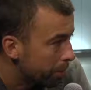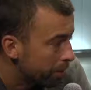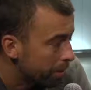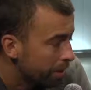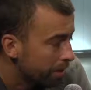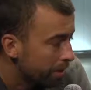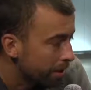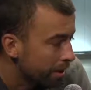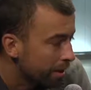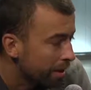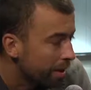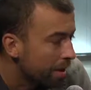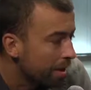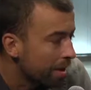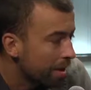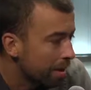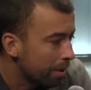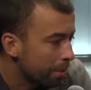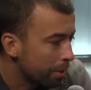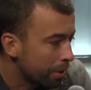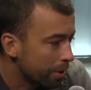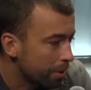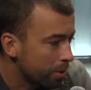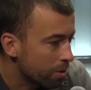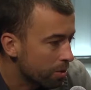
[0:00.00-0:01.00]
thing,
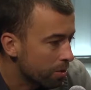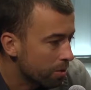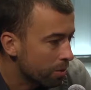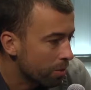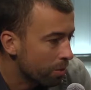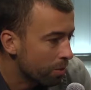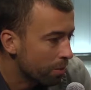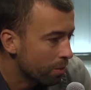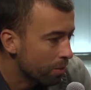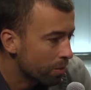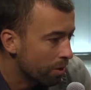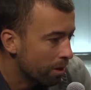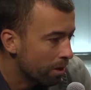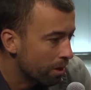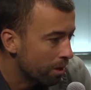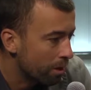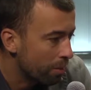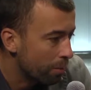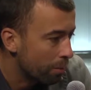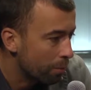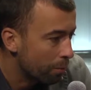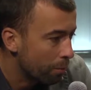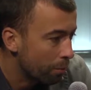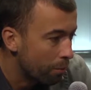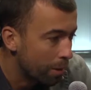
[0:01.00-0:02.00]
because
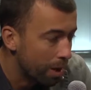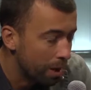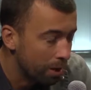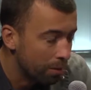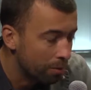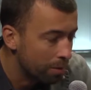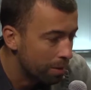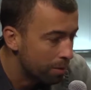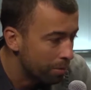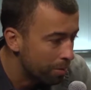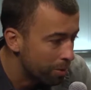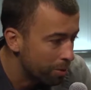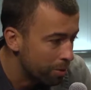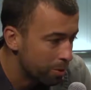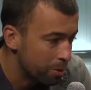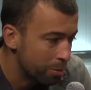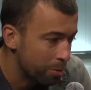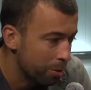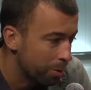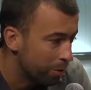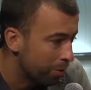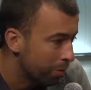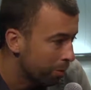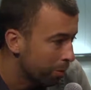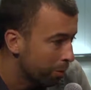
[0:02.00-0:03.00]
one of the most
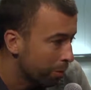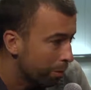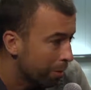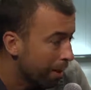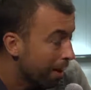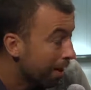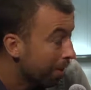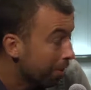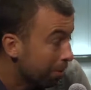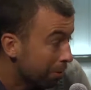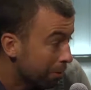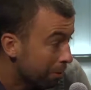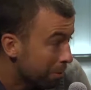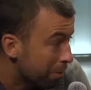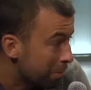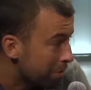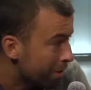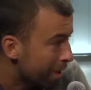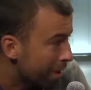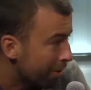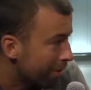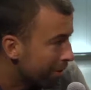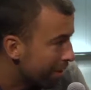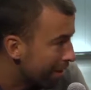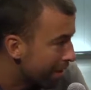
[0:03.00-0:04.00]
beautiful platforms
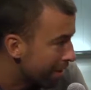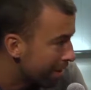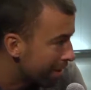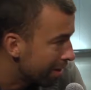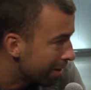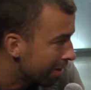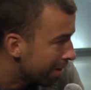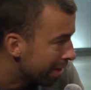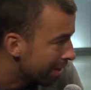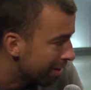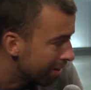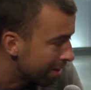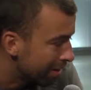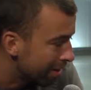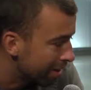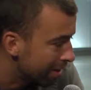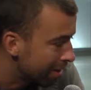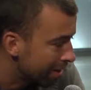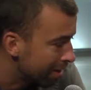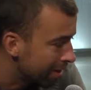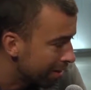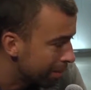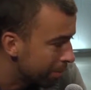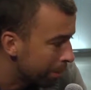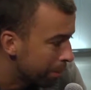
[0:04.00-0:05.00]
out there in
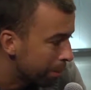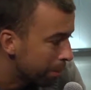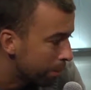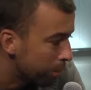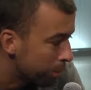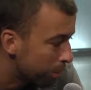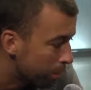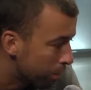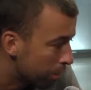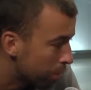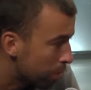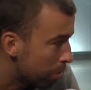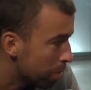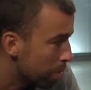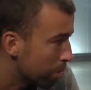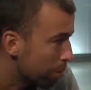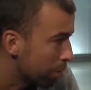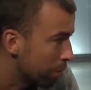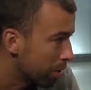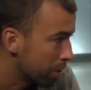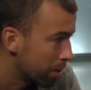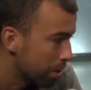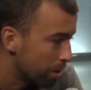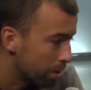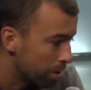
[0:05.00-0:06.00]
that people use
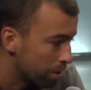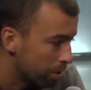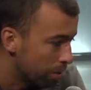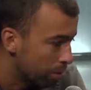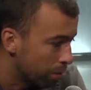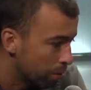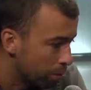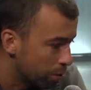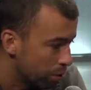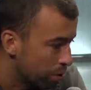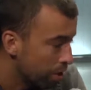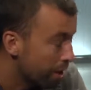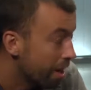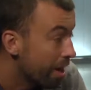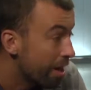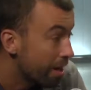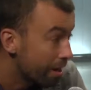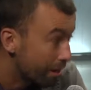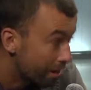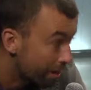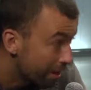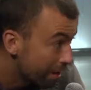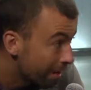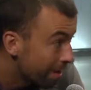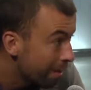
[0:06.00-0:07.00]
to
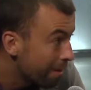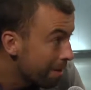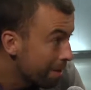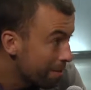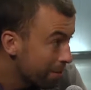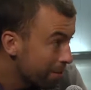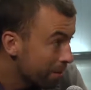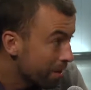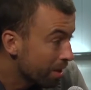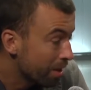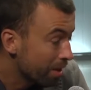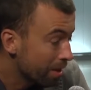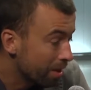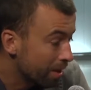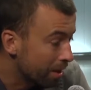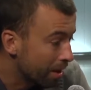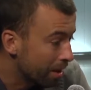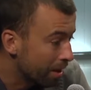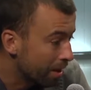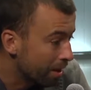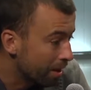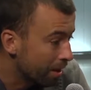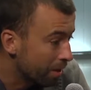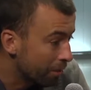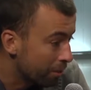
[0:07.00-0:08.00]
share
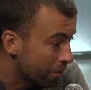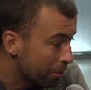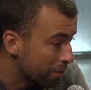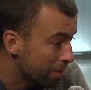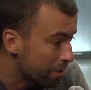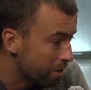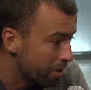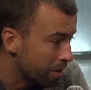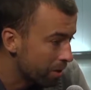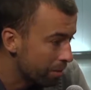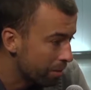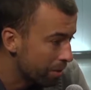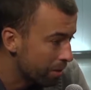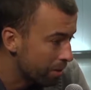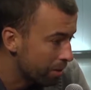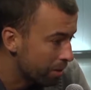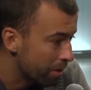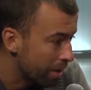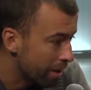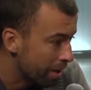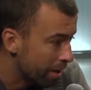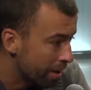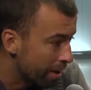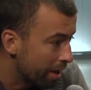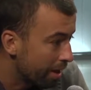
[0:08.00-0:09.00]
the information about
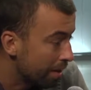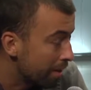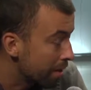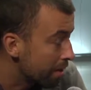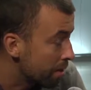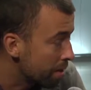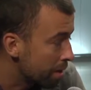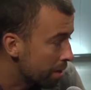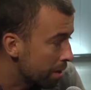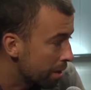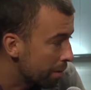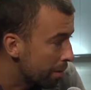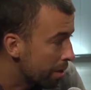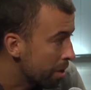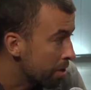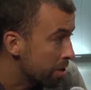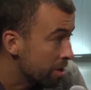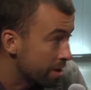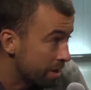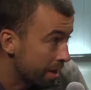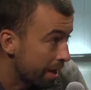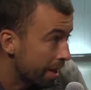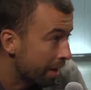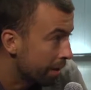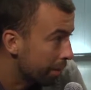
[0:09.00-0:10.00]
their health is
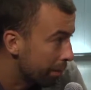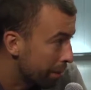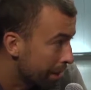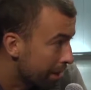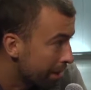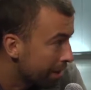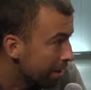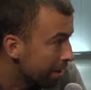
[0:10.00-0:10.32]
Patients Like Me.